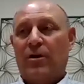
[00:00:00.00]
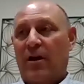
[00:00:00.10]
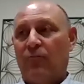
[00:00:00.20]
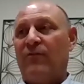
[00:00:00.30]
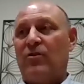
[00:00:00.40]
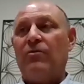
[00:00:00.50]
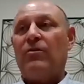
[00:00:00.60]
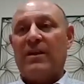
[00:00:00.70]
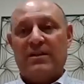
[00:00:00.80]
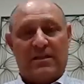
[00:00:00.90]
and we've done
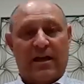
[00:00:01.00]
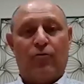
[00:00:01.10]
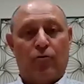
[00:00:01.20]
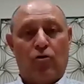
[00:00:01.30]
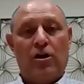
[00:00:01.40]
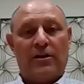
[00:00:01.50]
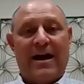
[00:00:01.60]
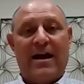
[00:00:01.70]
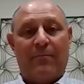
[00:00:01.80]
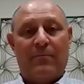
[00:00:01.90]
things together a long
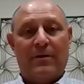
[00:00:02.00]
time,